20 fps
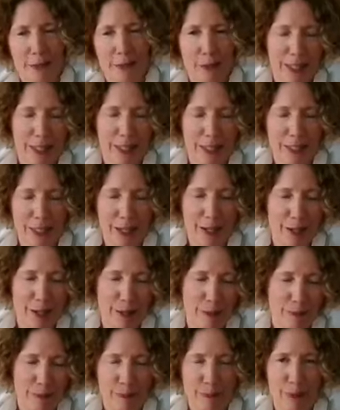with
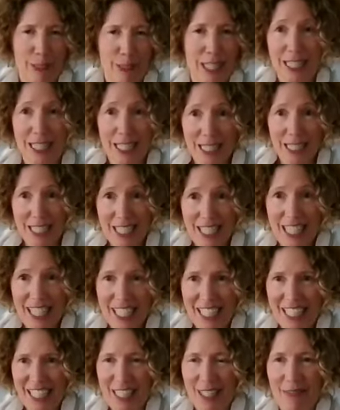uh, pleasant
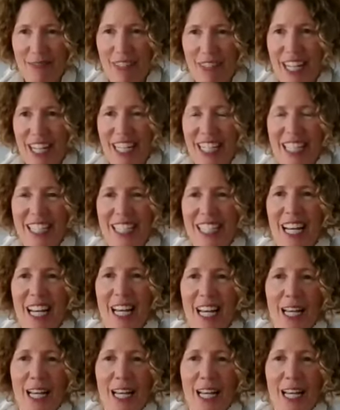states of mind.